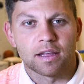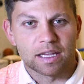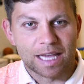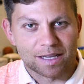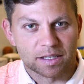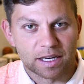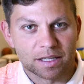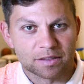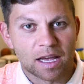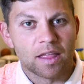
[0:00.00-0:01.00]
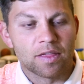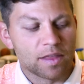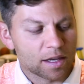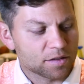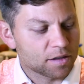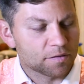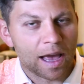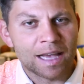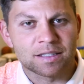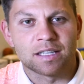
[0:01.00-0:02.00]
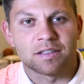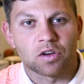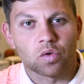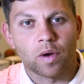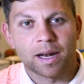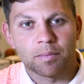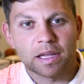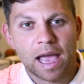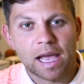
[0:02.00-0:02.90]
yes, it is. This device is incredibly